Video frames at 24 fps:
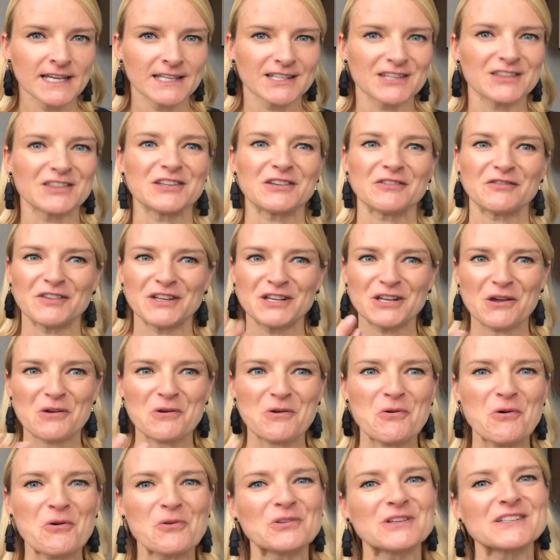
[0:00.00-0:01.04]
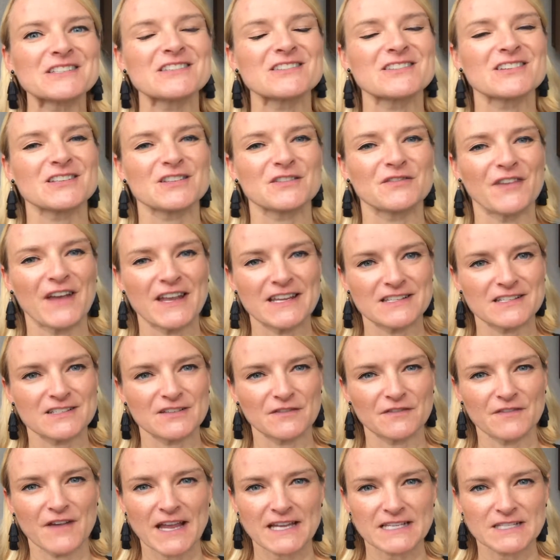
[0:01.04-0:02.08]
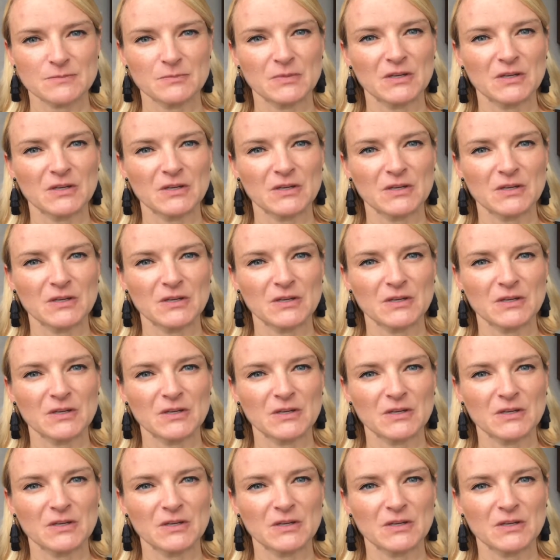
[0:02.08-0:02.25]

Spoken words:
You think video call, it's just face to face.